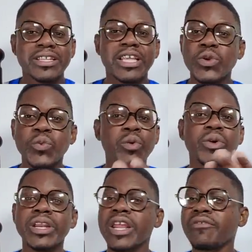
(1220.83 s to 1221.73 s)
then we
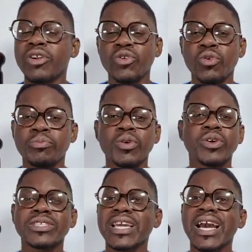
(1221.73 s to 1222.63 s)
will never know
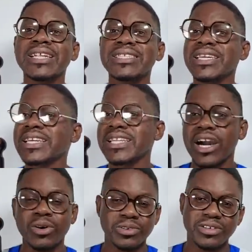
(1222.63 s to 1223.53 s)
because they can't take it
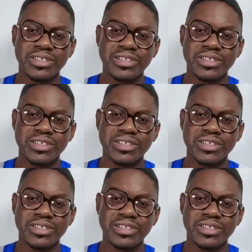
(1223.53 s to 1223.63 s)
out.